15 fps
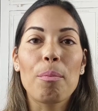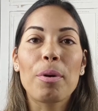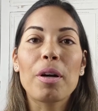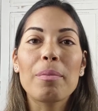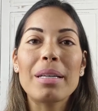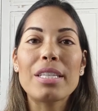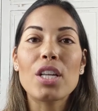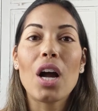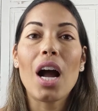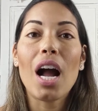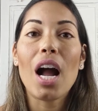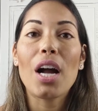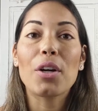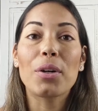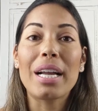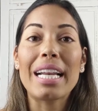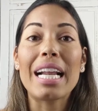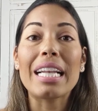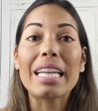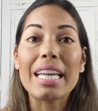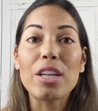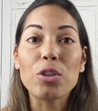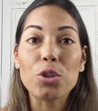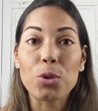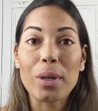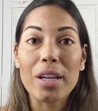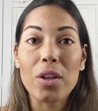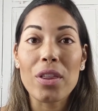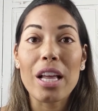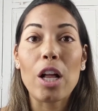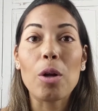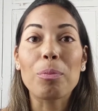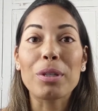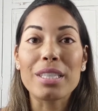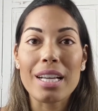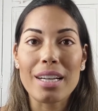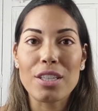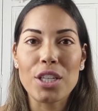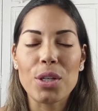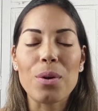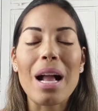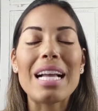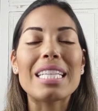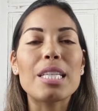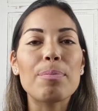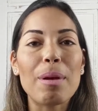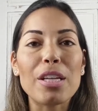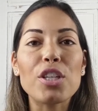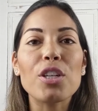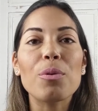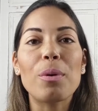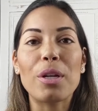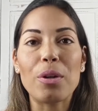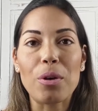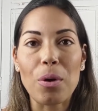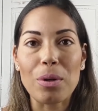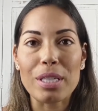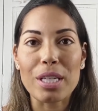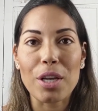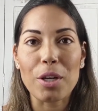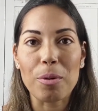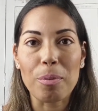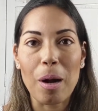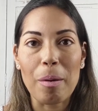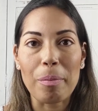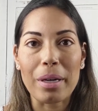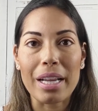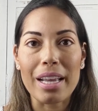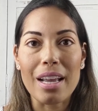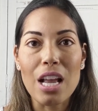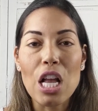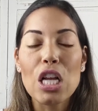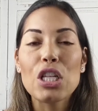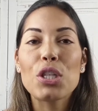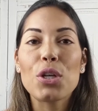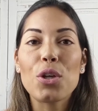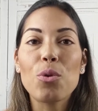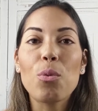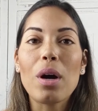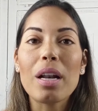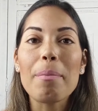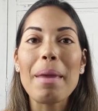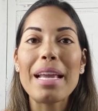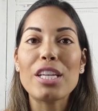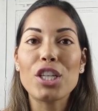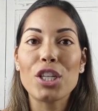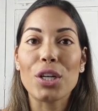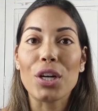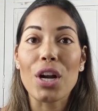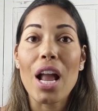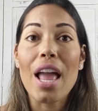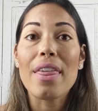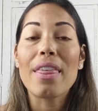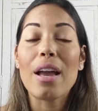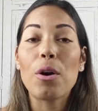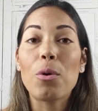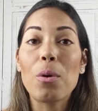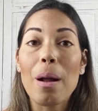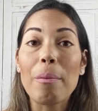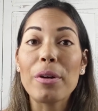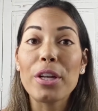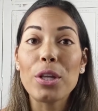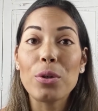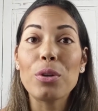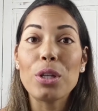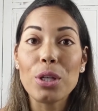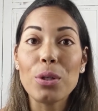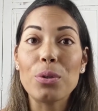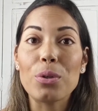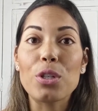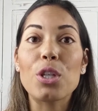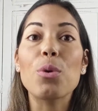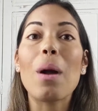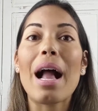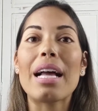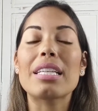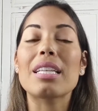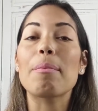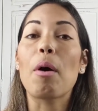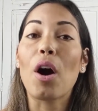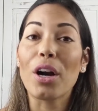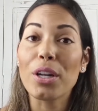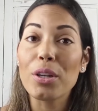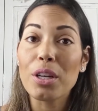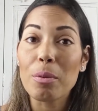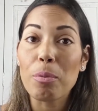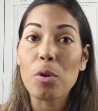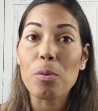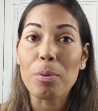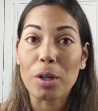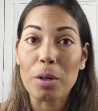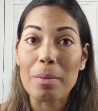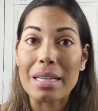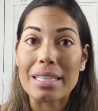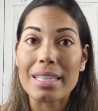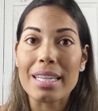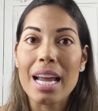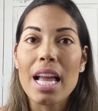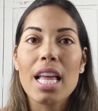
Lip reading: Permits create a legal trail that help protect you, especially when you go to sell your property. So you want to make sure that whoever you use, you ask them, are you going to pull permits?